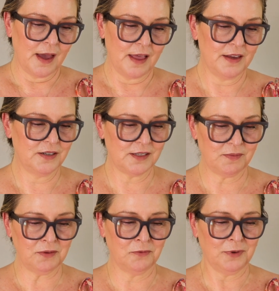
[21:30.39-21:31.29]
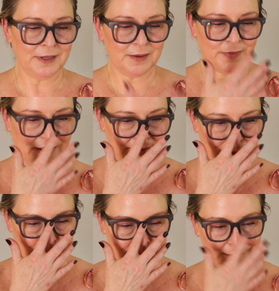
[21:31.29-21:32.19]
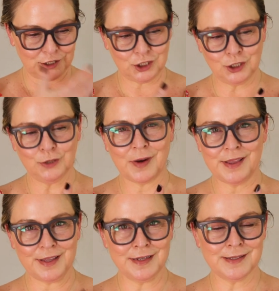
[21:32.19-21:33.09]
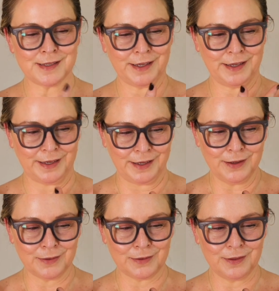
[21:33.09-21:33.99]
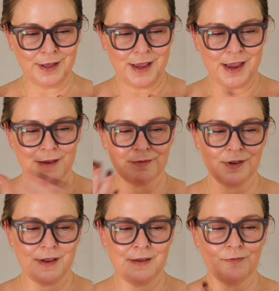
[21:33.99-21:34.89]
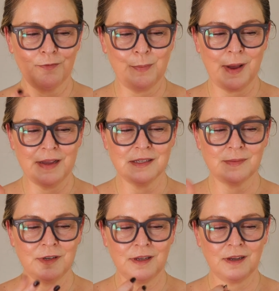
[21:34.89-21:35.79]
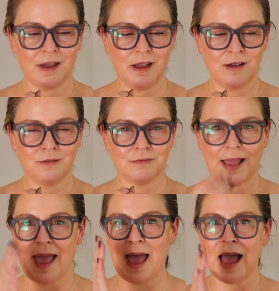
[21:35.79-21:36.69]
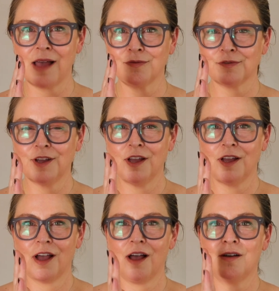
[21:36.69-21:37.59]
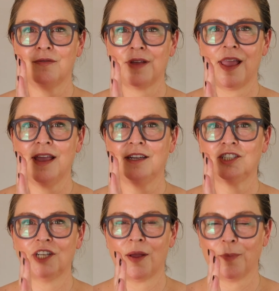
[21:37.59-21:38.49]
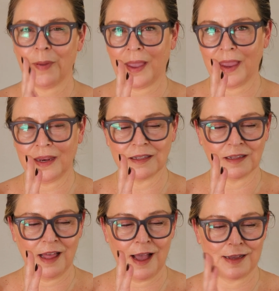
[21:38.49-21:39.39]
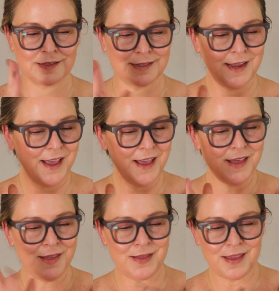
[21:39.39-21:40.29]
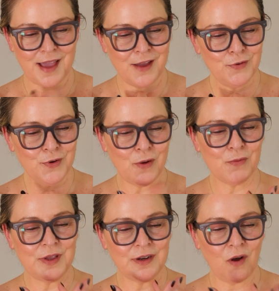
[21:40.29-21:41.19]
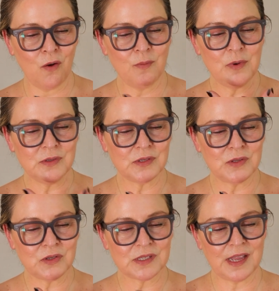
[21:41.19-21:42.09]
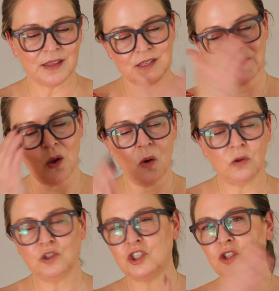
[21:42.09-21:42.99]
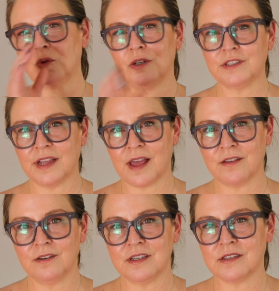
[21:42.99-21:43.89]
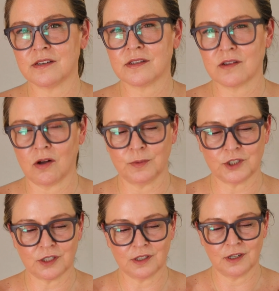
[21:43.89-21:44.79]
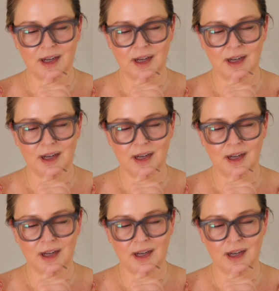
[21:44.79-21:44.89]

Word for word: There's something really compelling about this shoe. I think it's the heel. It, it reminds me of half of a champagne glass. I don't know, it almost looks like this whole shoe altogether is a sculpture.